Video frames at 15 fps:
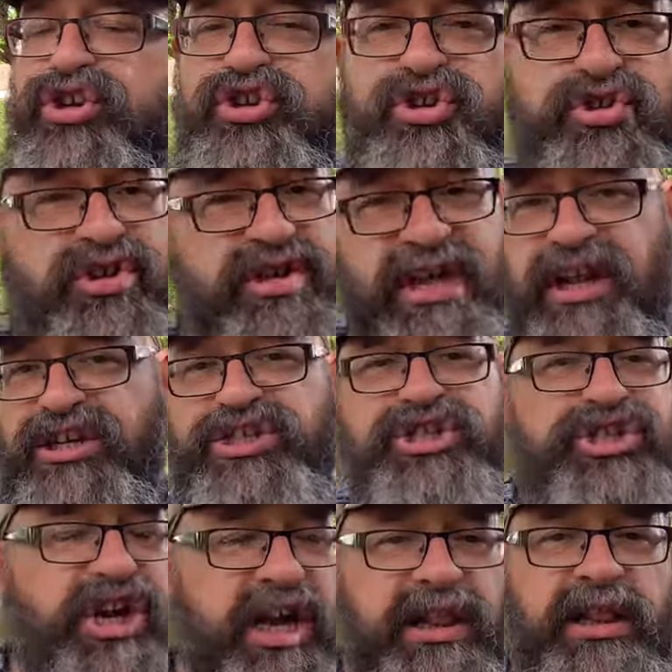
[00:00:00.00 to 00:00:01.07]
d- get a
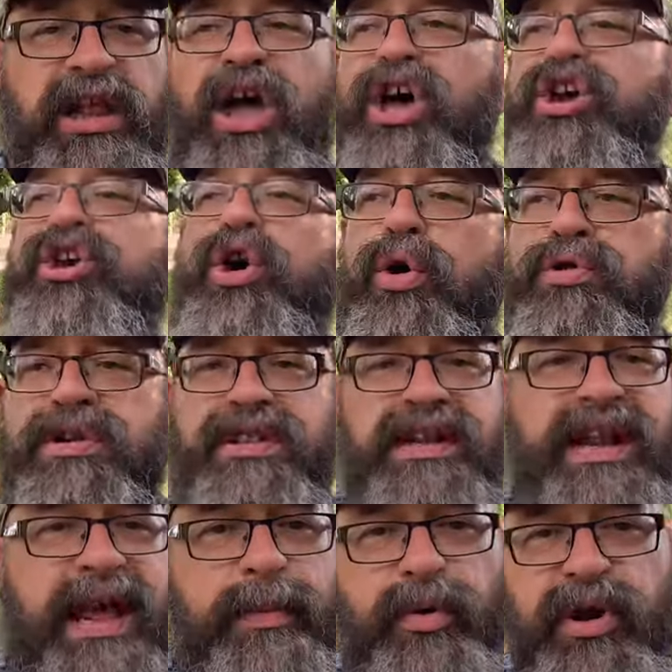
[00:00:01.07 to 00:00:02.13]
shuttle, go to the
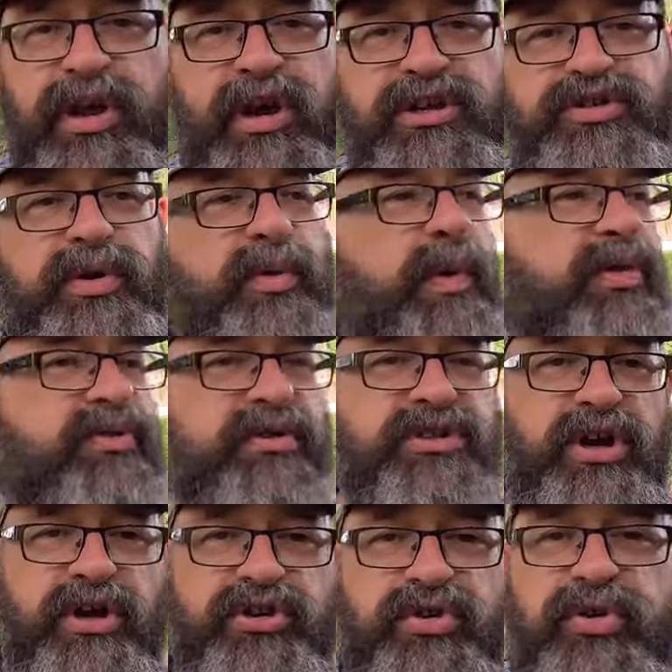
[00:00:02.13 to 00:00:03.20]
neighboring country, whether it's
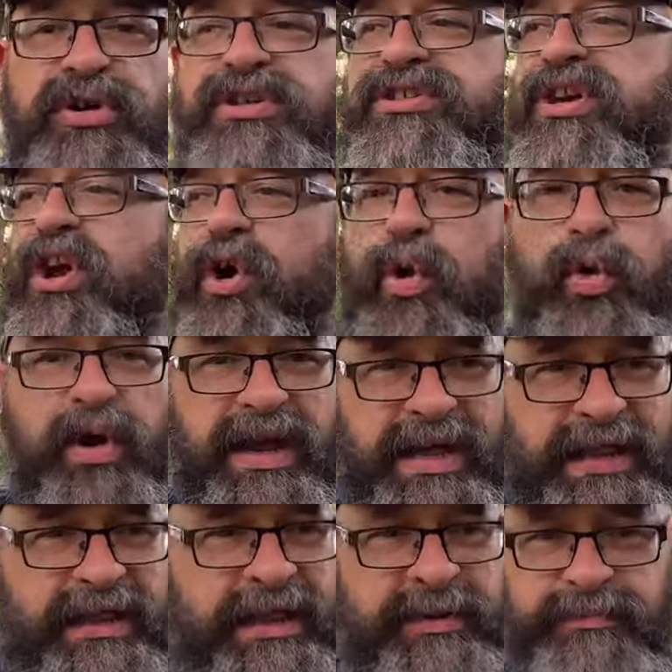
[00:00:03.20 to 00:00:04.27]
Honduras or
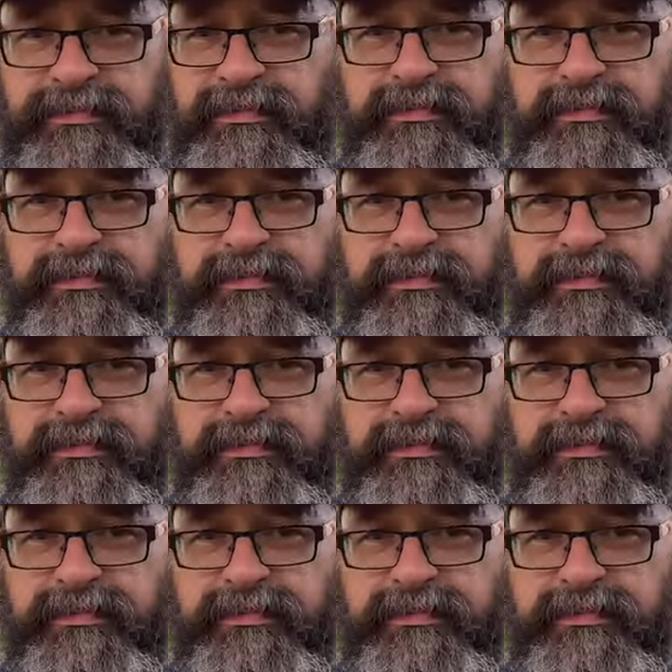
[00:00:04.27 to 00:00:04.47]
Italy,